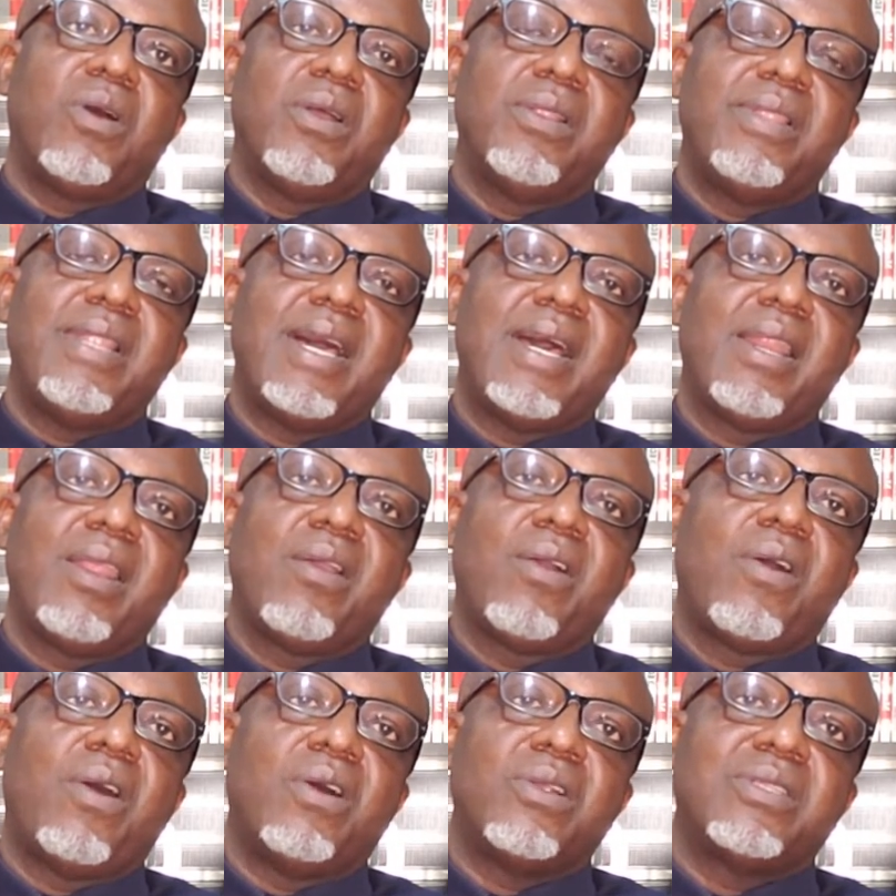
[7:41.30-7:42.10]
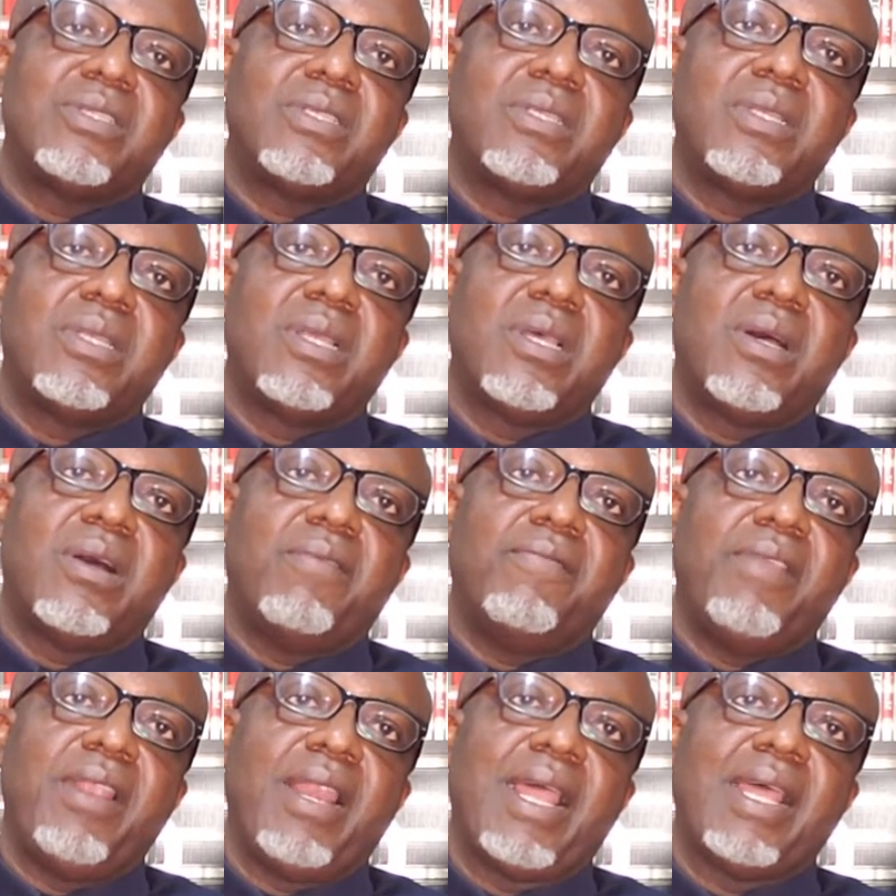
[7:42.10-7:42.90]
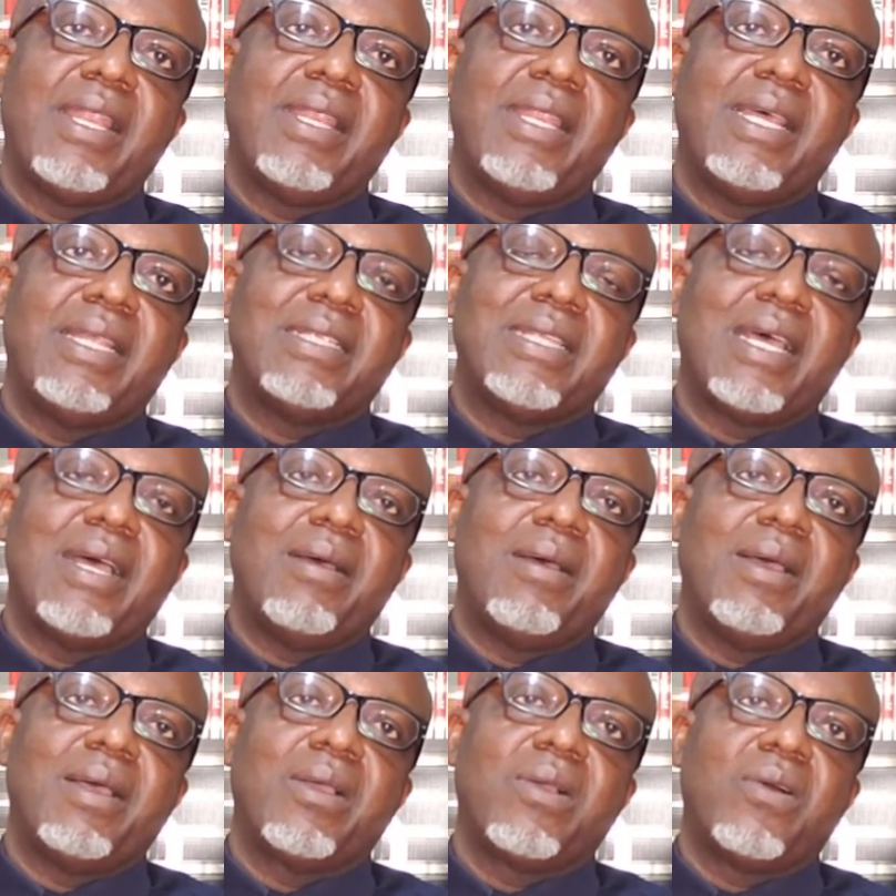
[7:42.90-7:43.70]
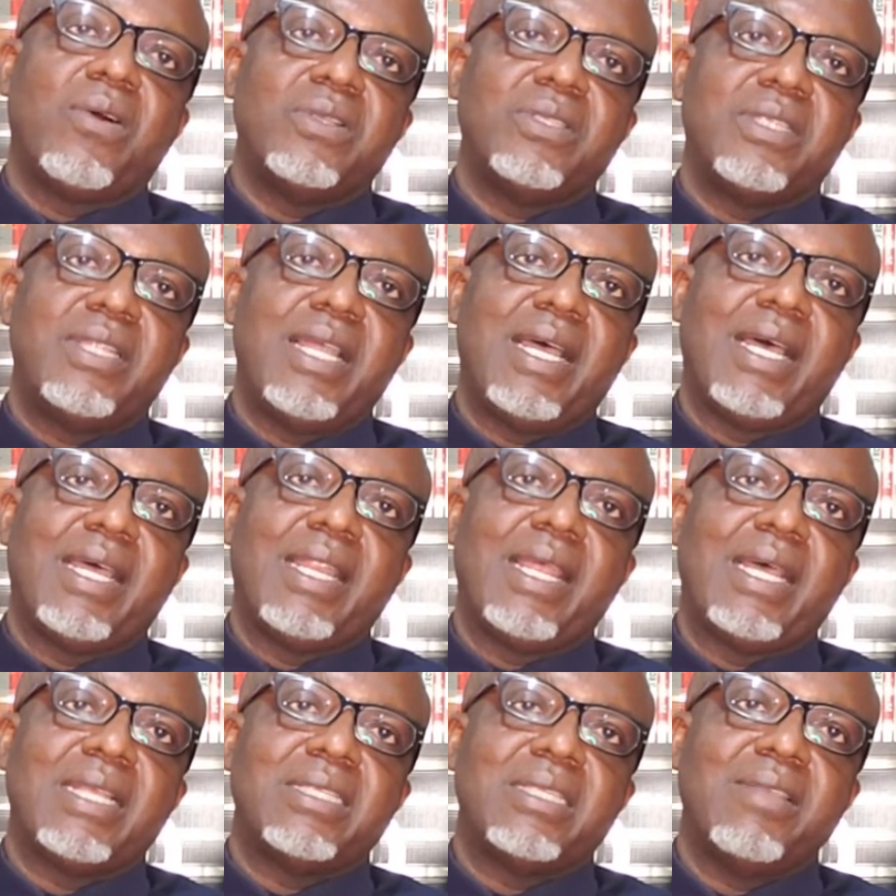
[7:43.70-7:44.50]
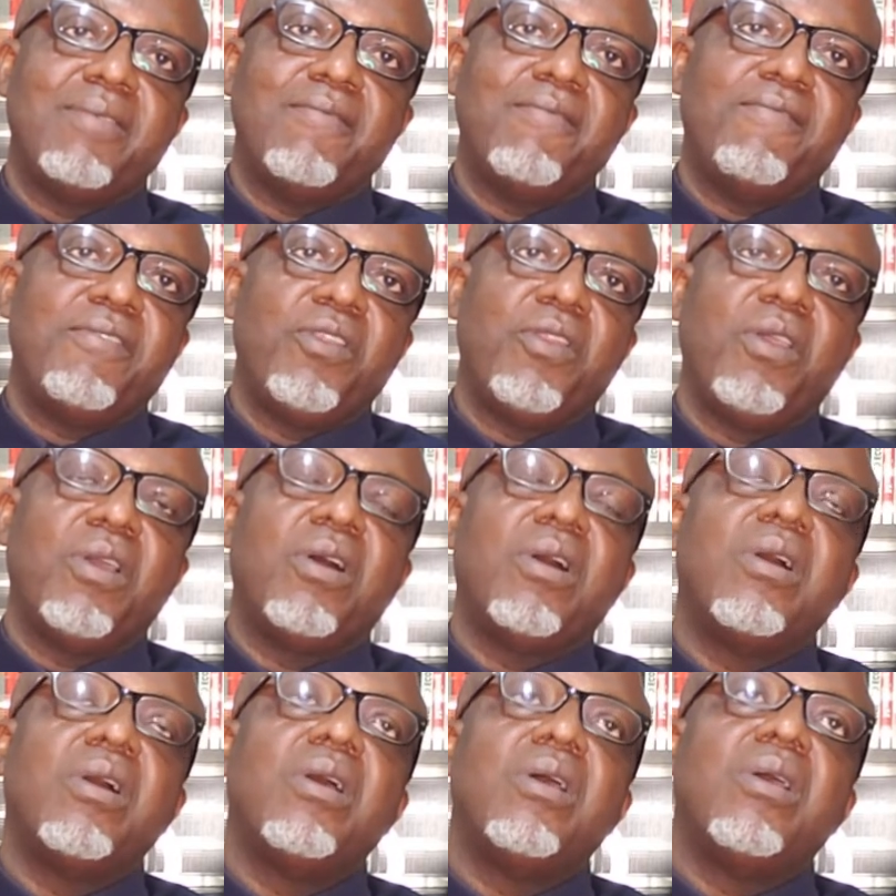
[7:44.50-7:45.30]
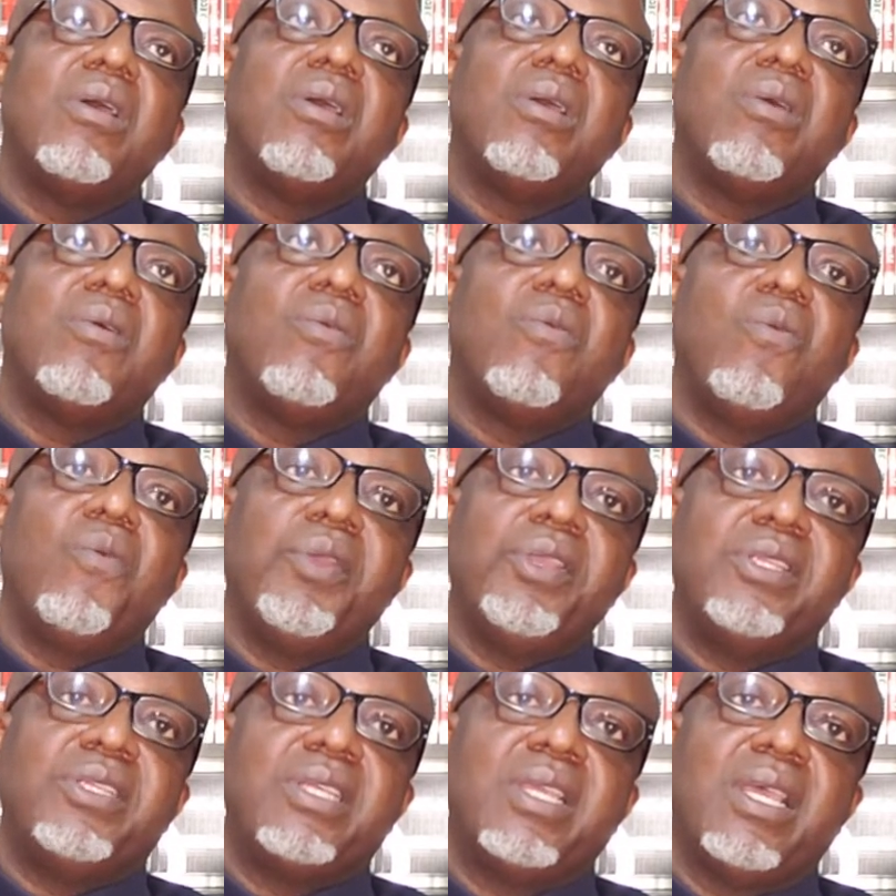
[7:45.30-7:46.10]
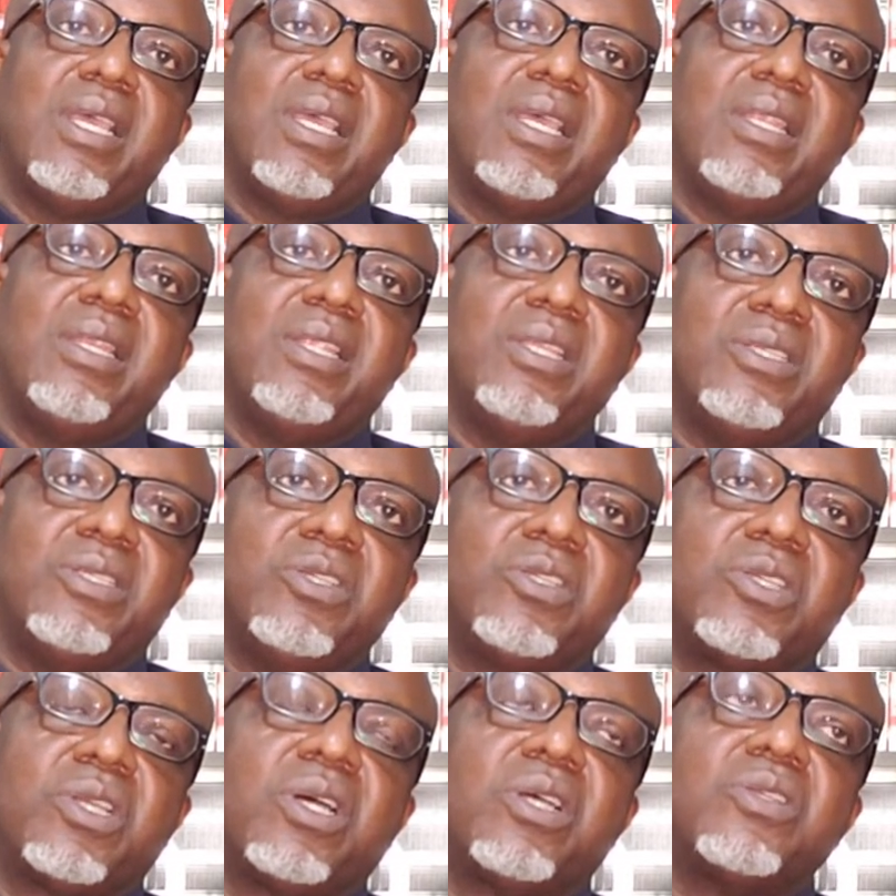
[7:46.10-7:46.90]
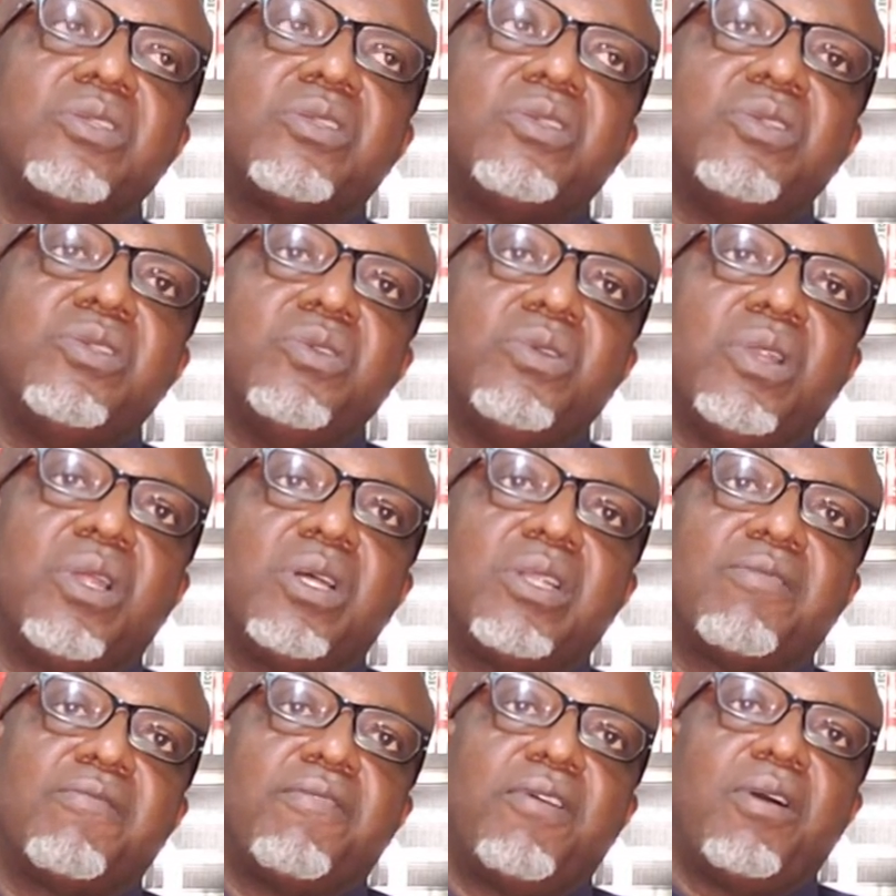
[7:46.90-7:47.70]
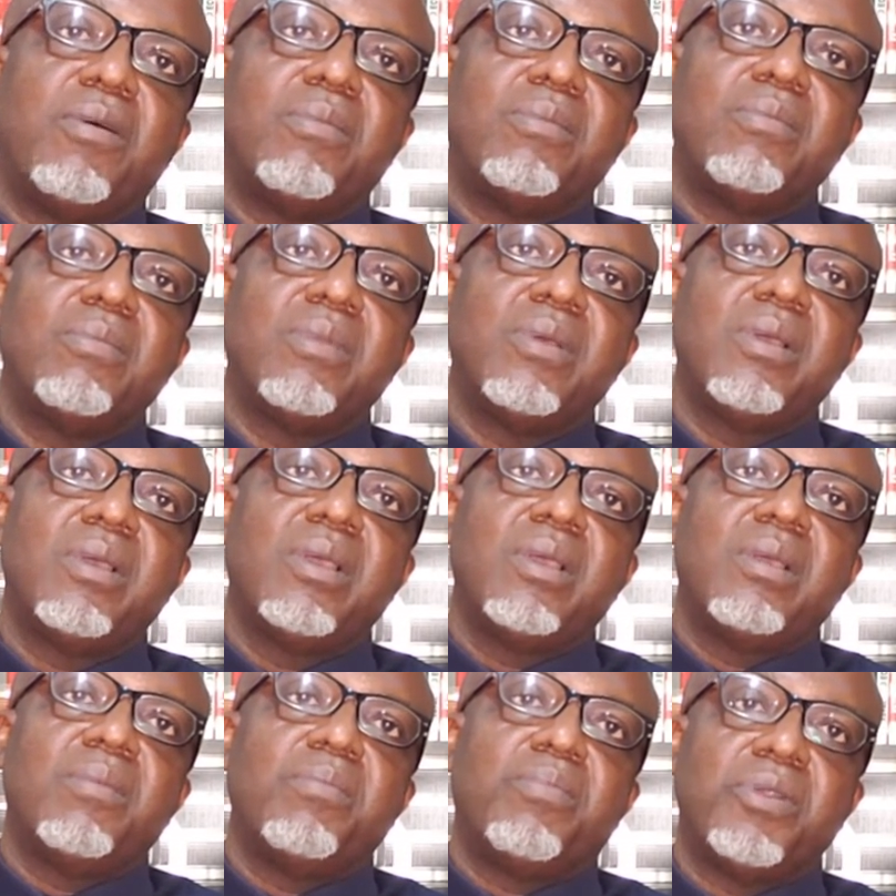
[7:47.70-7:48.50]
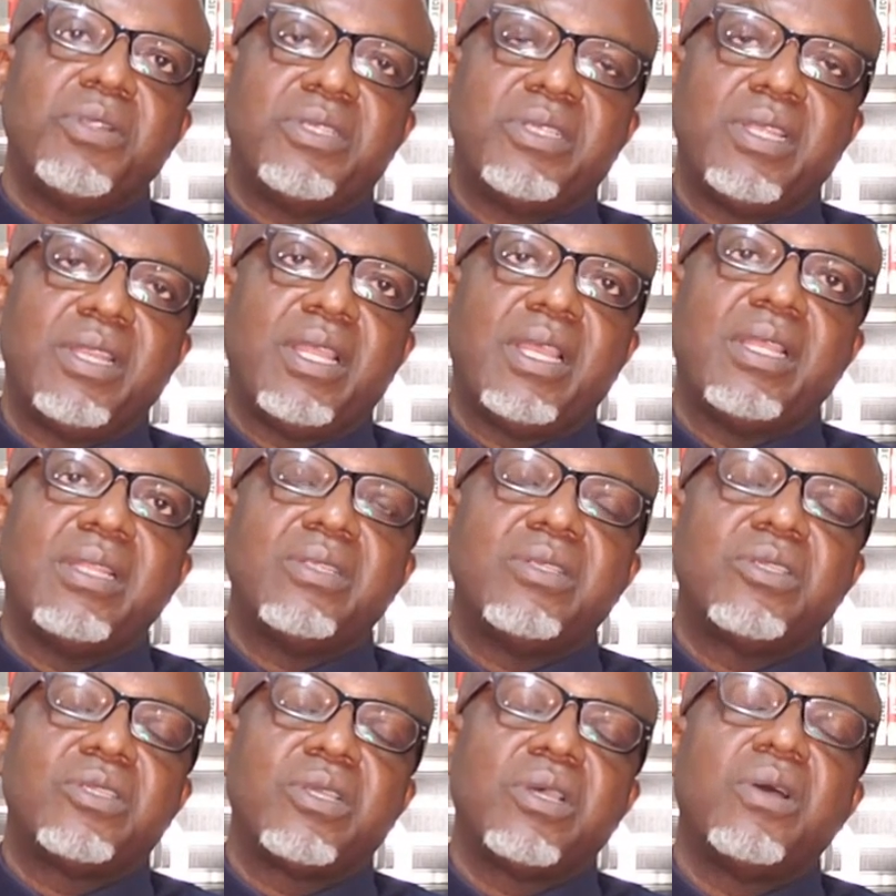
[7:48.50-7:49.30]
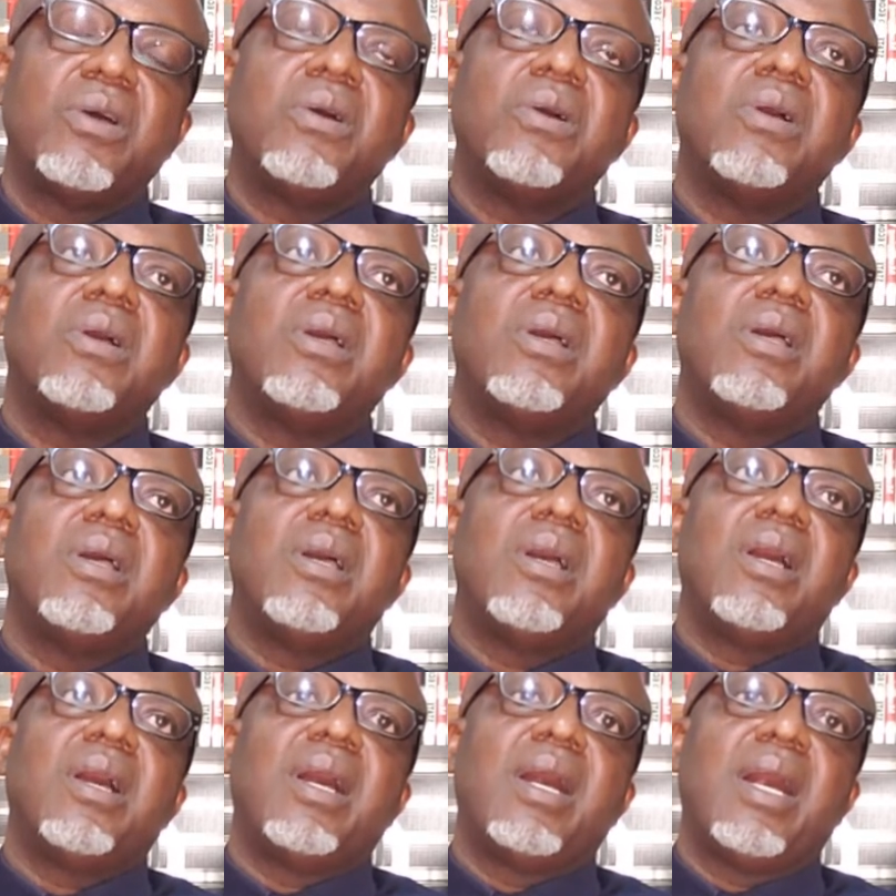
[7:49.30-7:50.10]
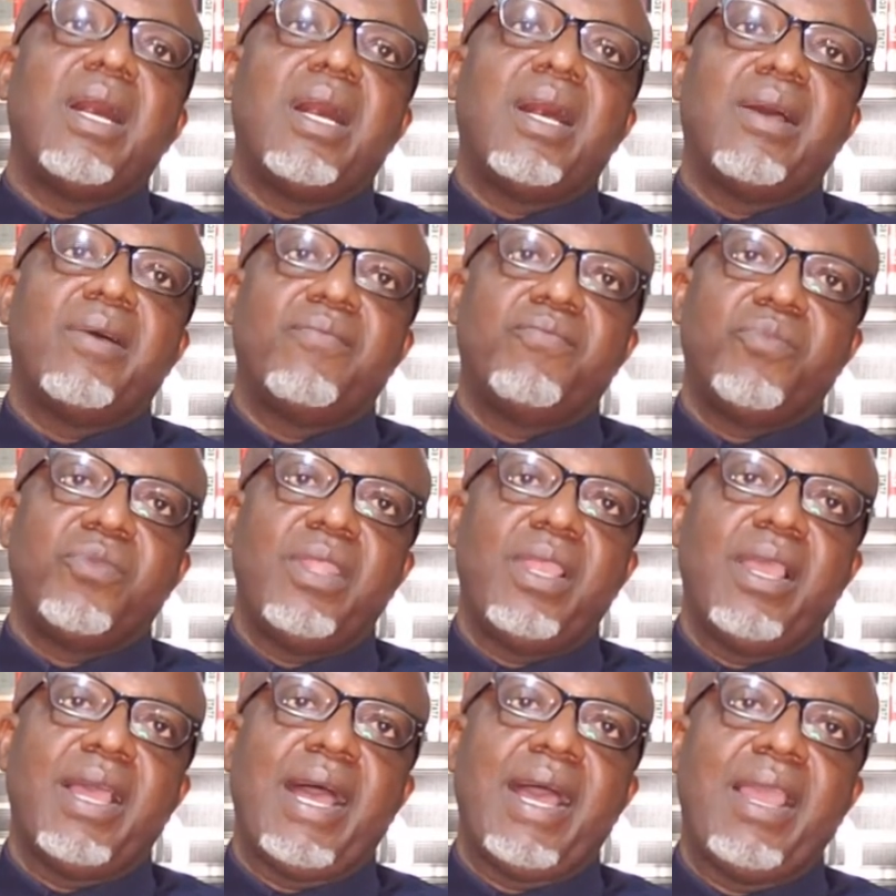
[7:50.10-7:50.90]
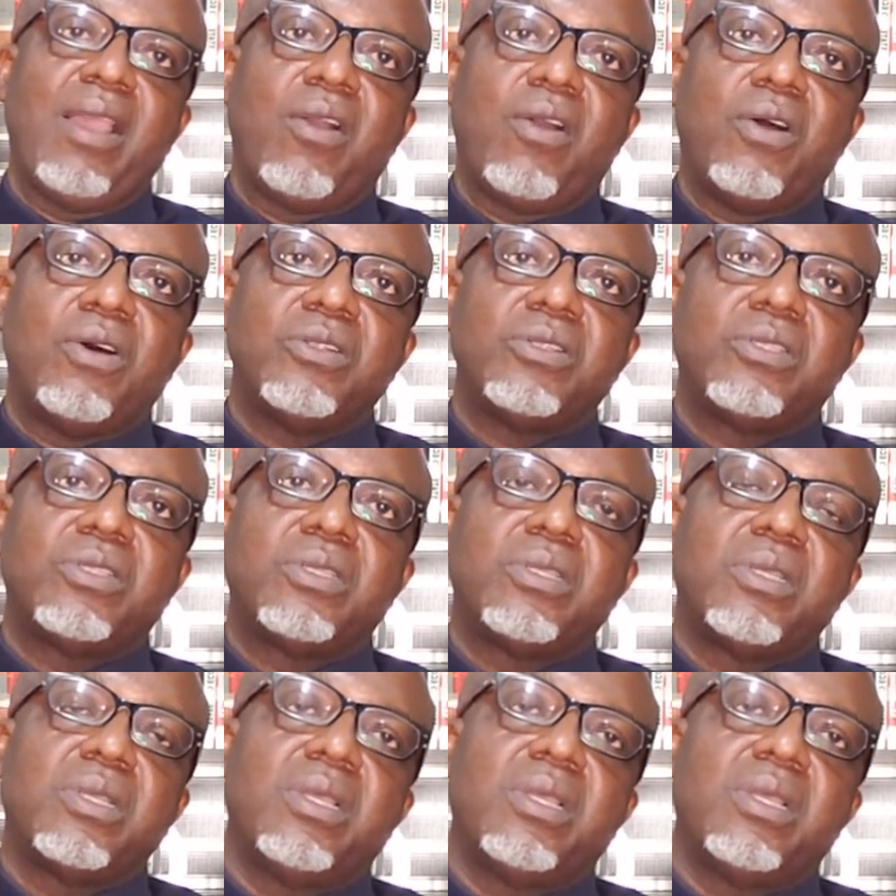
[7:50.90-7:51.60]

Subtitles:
ordinary courts of the land that are considered as inferior, which decisions do not form precedent. So the High Court,